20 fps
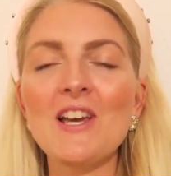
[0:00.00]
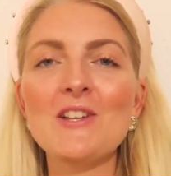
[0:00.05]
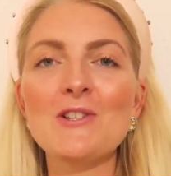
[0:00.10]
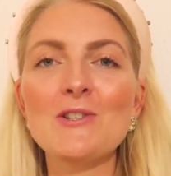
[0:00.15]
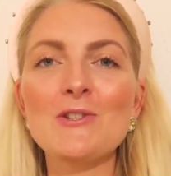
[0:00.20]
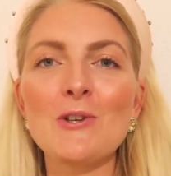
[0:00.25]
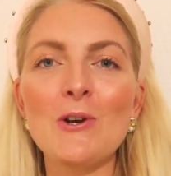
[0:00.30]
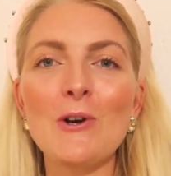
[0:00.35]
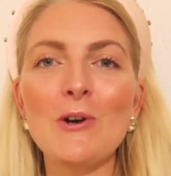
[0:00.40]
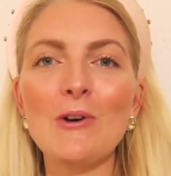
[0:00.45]

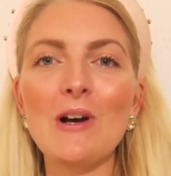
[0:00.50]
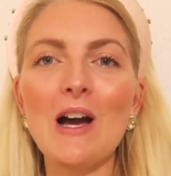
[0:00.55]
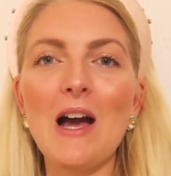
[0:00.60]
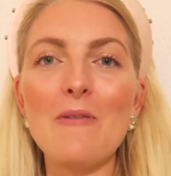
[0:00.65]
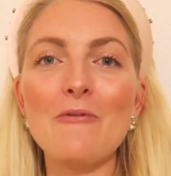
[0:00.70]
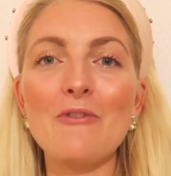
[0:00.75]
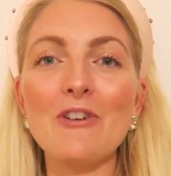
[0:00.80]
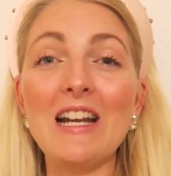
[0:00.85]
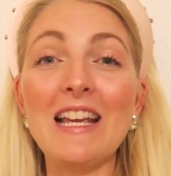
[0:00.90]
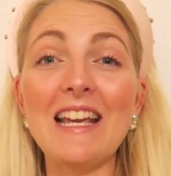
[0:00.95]
so
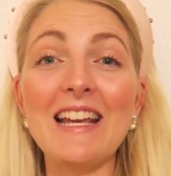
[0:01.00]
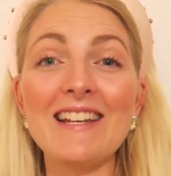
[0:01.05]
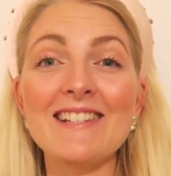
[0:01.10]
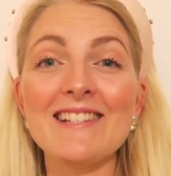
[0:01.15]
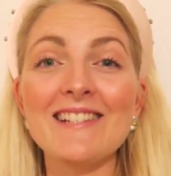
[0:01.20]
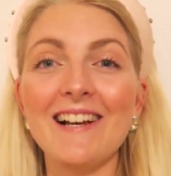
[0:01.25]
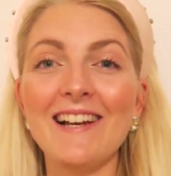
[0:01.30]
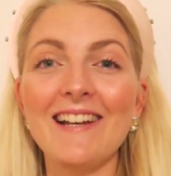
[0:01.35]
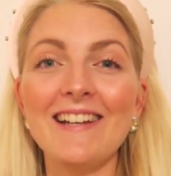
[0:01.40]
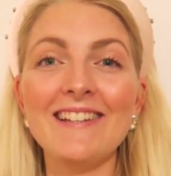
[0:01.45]
I'm really
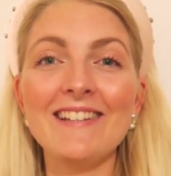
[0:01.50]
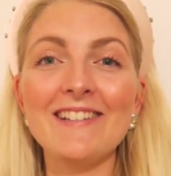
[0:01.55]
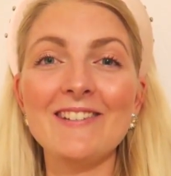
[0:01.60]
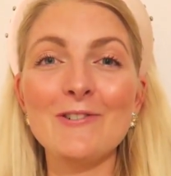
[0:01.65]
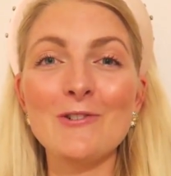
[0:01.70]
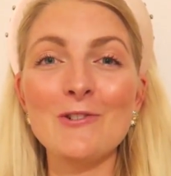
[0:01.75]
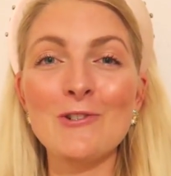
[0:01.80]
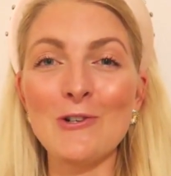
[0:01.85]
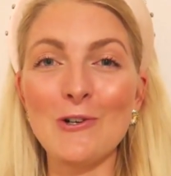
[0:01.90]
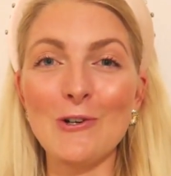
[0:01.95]
excited
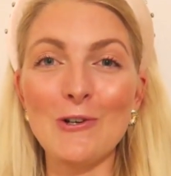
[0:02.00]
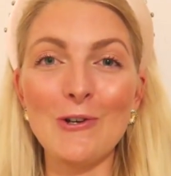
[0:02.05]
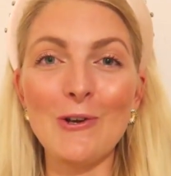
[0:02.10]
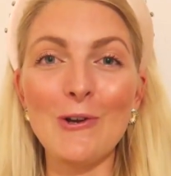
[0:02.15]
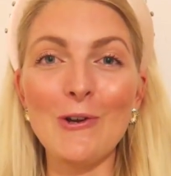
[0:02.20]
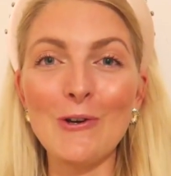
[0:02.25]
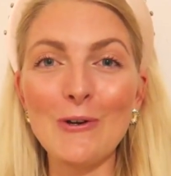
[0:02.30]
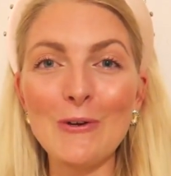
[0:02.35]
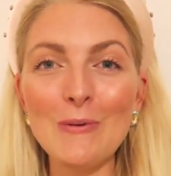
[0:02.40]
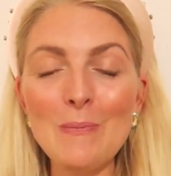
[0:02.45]
to show
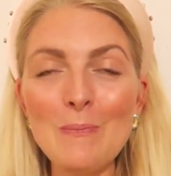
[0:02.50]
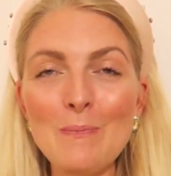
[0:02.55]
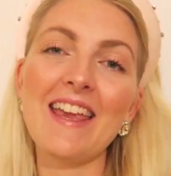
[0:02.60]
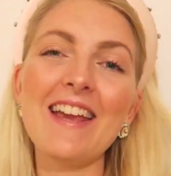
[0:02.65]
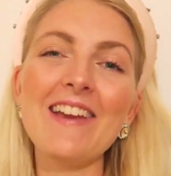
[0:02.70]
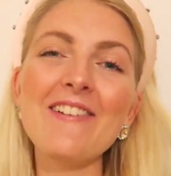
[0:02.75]
you.